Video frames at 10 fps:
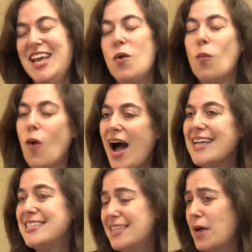Why
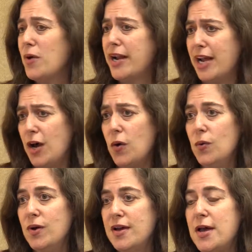didn't I want to
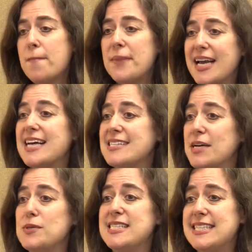go? Because I
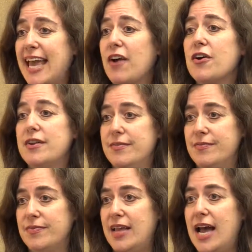was scared.
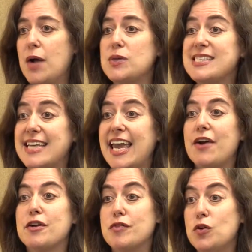I was
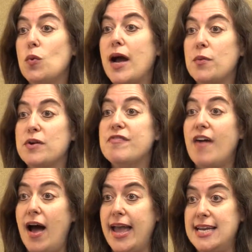scared of who I would
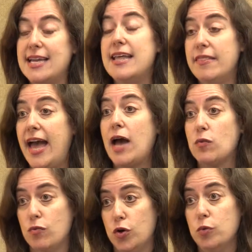find in that
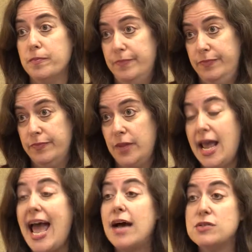room.
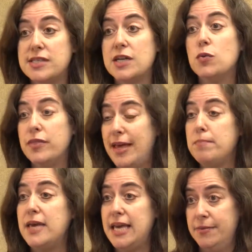How sick would they
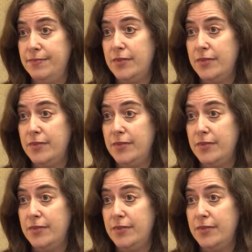be?